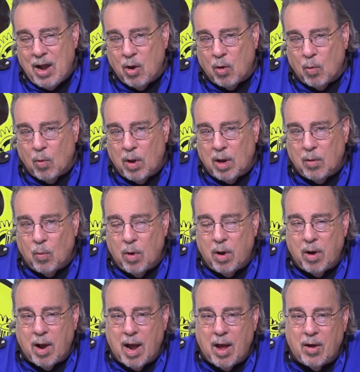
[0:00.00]
or will it
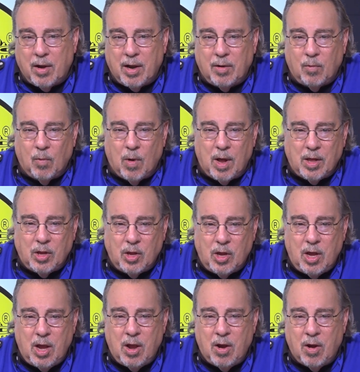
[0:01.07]
wear out at 1
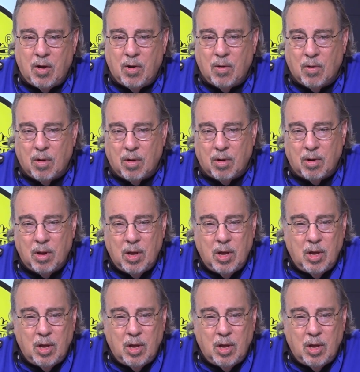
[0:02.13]
year, or